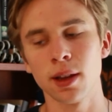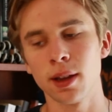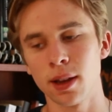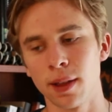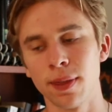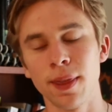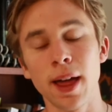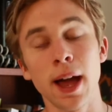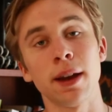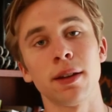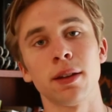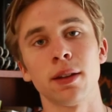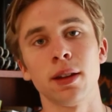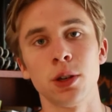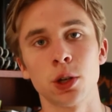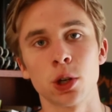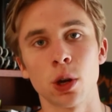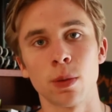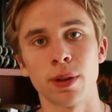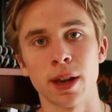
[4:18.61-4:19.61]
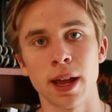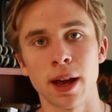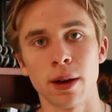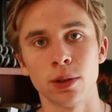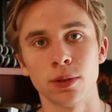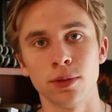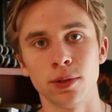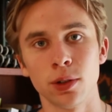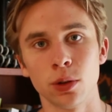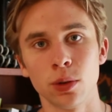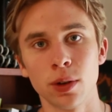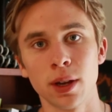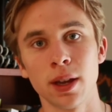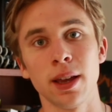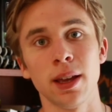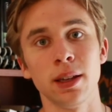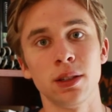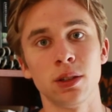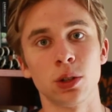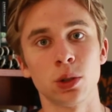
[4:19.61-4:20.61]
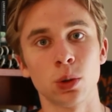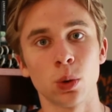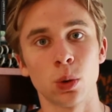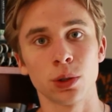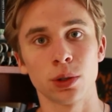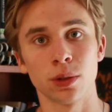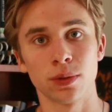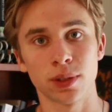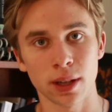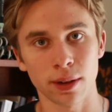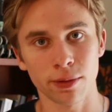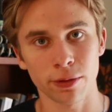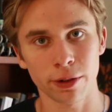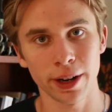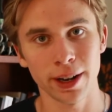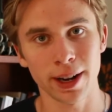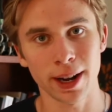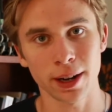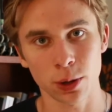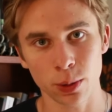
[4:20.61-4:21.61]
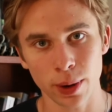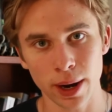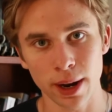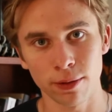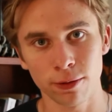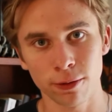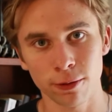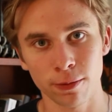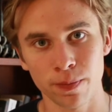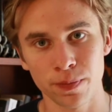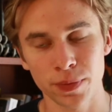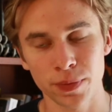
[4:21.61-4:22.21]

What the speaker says: And that, in Schopenhauer's view, is the source of suffering and grief.